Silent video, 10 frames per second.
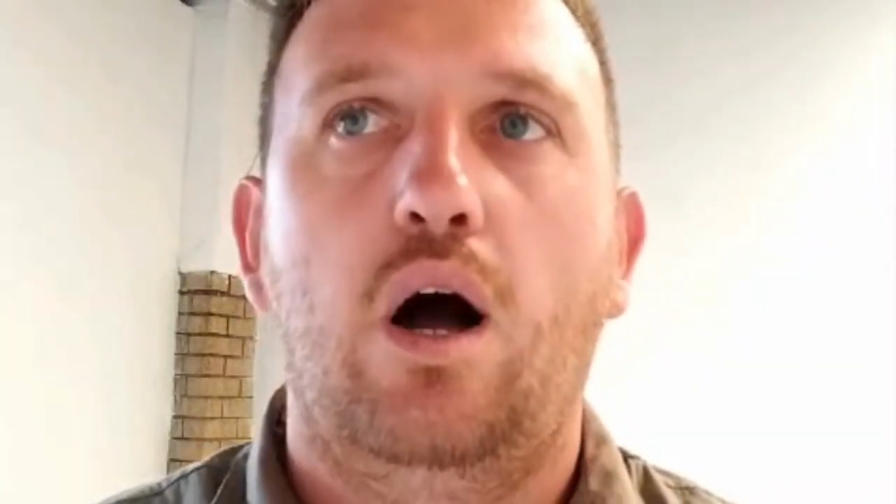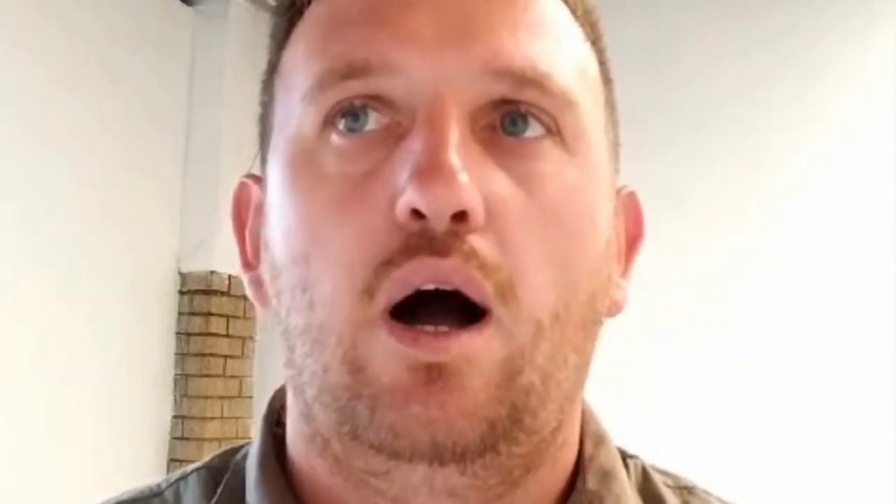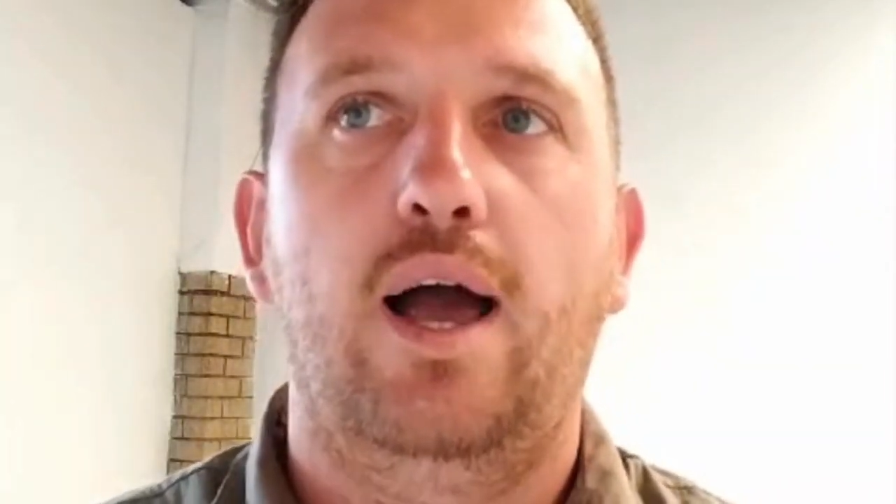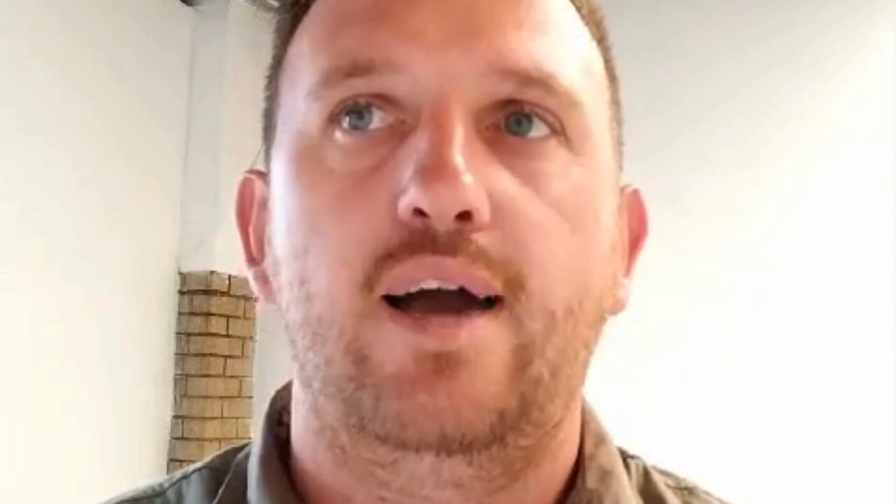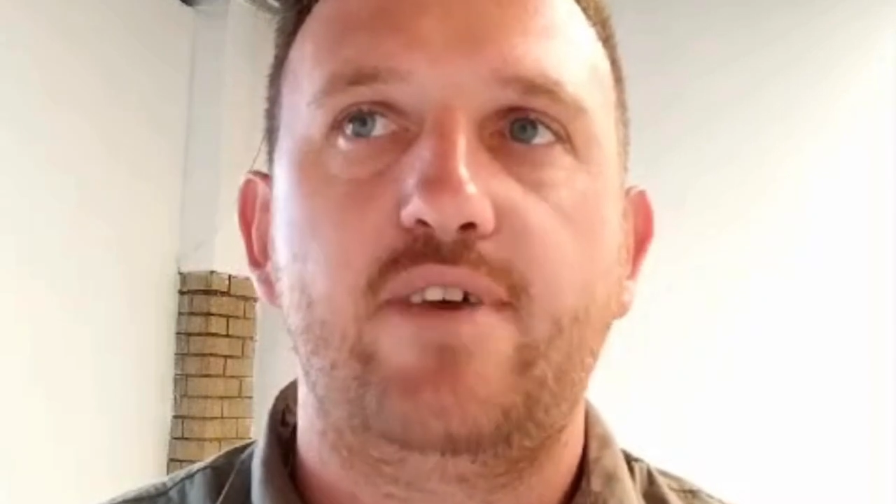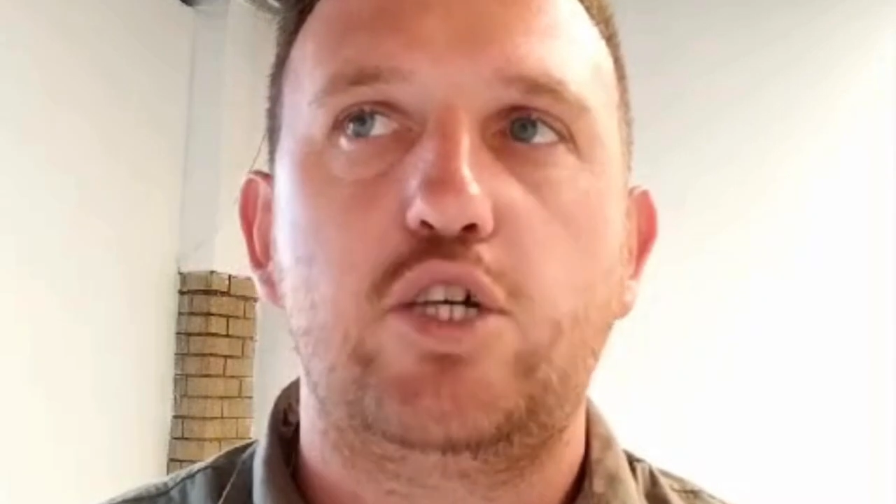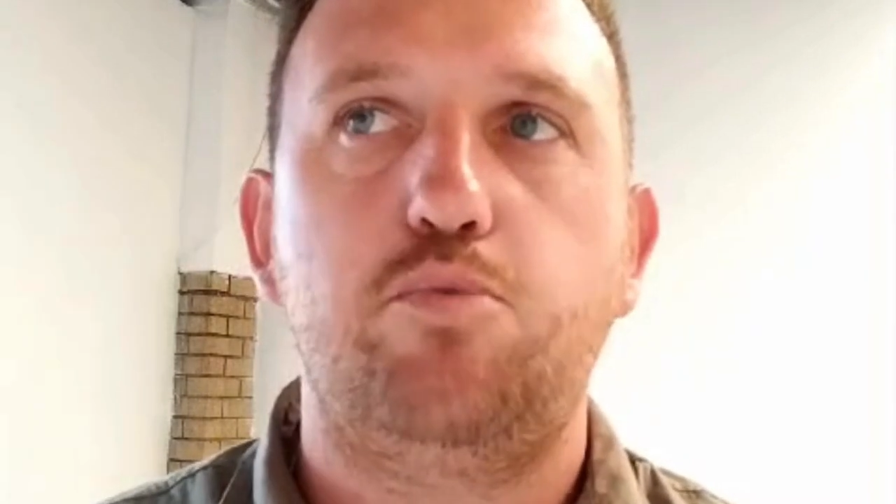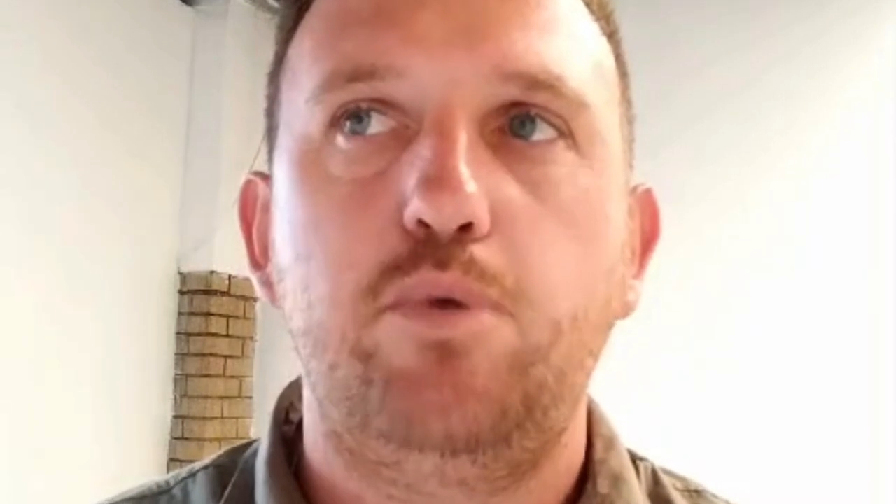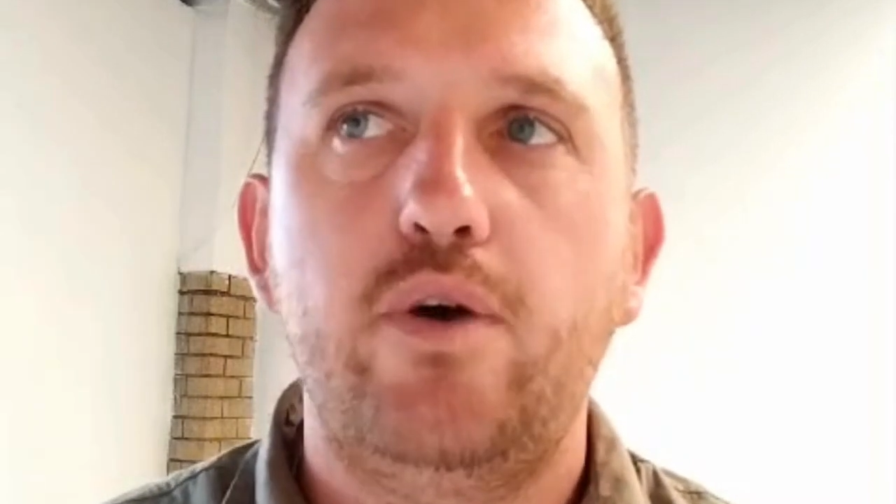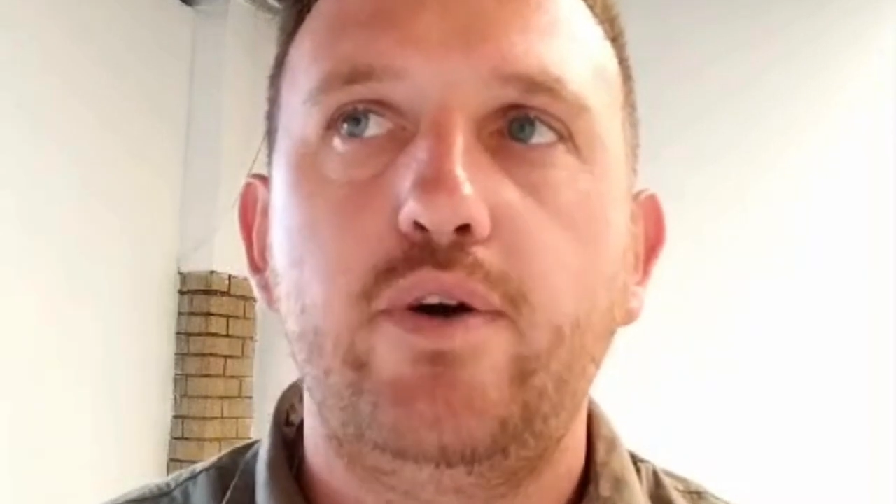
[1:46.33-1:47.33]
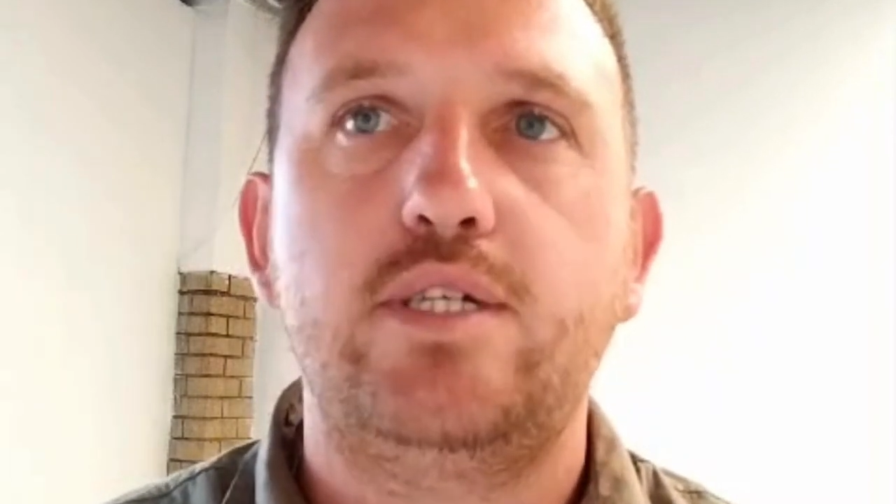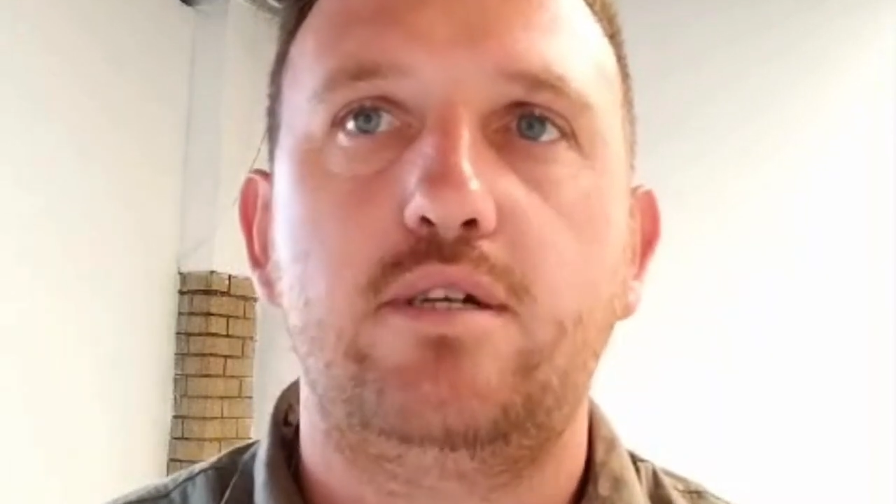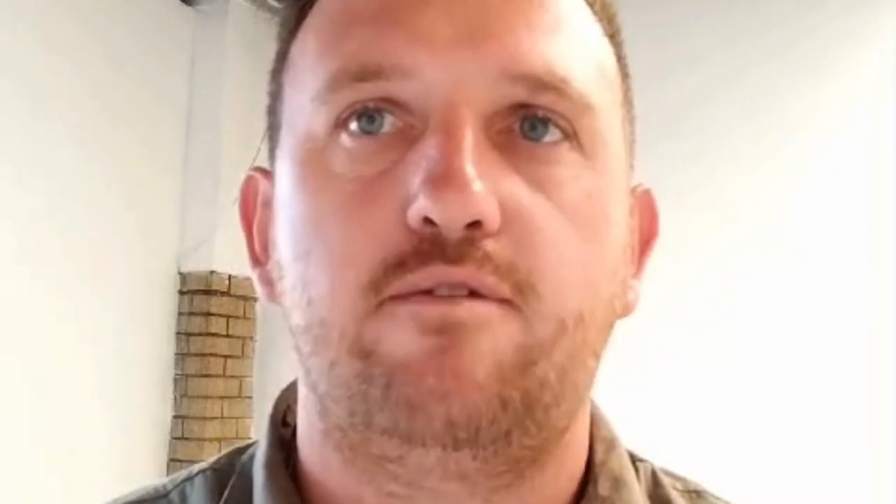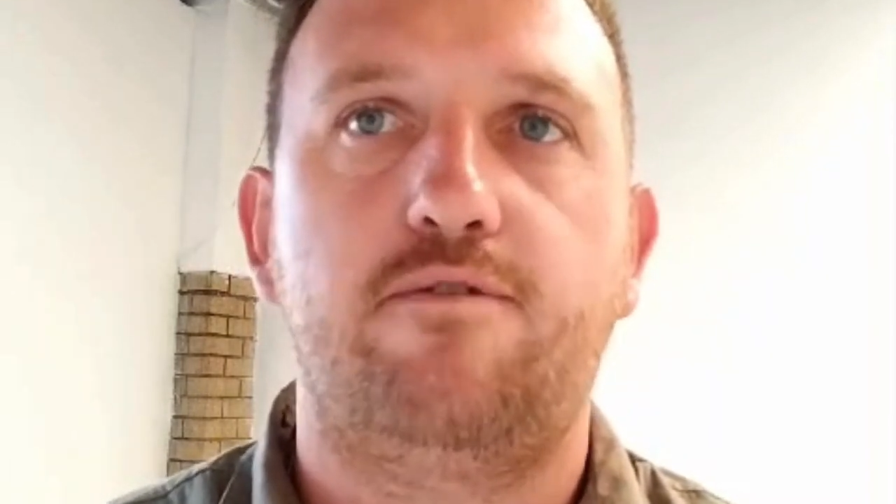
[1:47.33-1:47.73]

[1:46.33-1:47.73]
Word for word: I have experience in